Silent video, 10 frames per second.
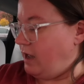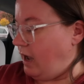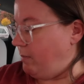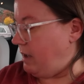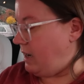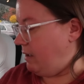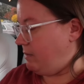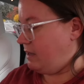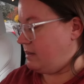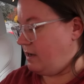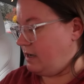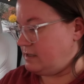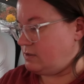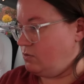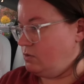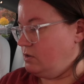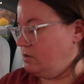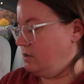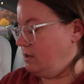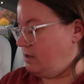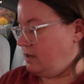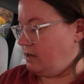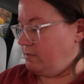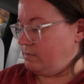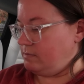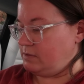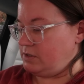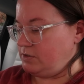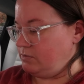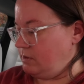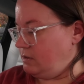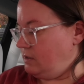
I met Abby at the high school to